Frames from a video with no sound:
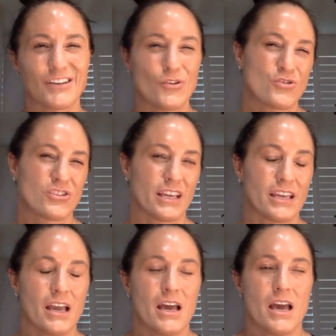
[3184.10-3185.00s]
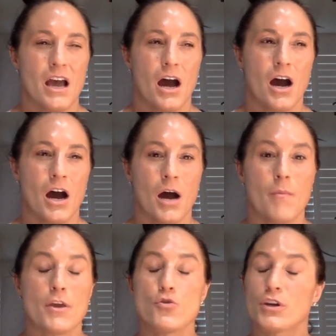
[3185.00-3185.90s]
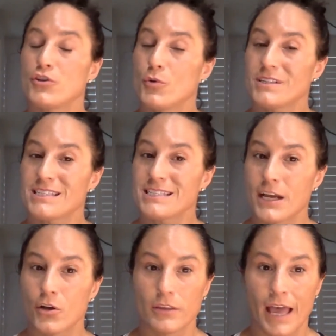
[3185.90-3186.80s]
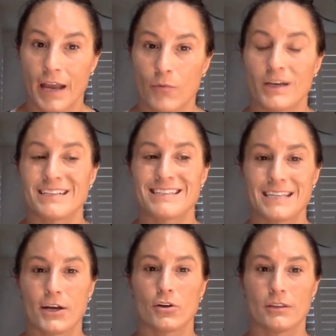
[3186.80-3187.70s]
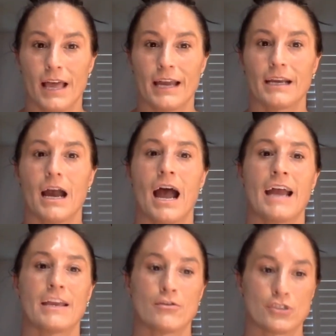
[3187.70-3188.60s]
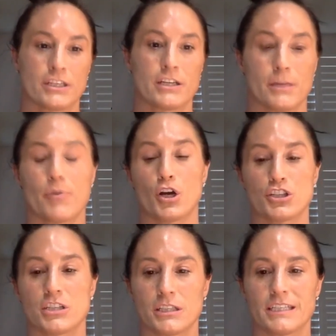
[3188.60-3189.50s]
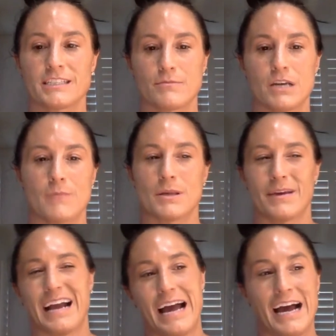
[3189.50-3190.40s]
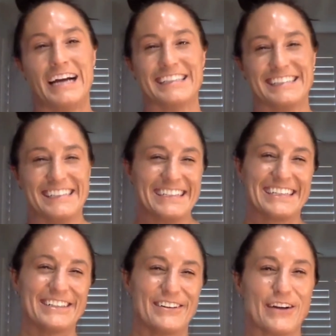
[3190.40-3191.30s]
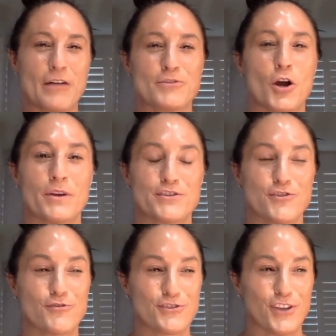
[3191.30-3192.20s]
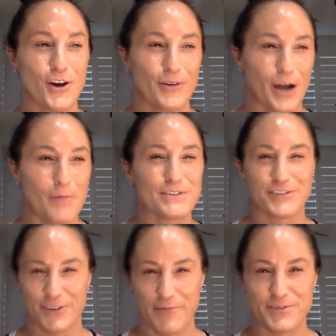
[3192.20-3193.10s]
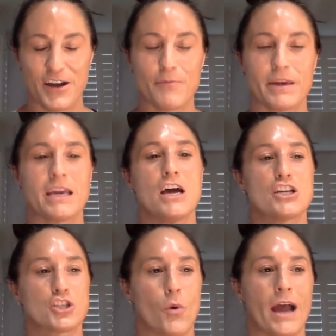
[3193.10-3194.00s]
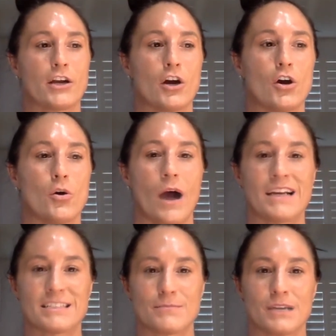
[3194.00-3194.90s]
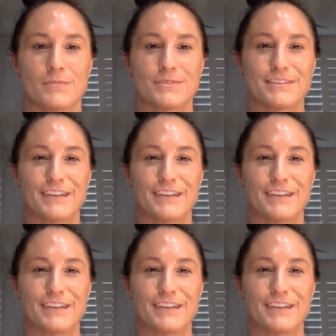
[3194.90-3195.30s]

usually. Um, you can do it single leg. When it's single leg, I usually personally sometimes I'm like, ah, you know, I'm going so slow, it almost cramps on me. So I go, okay, I sometimes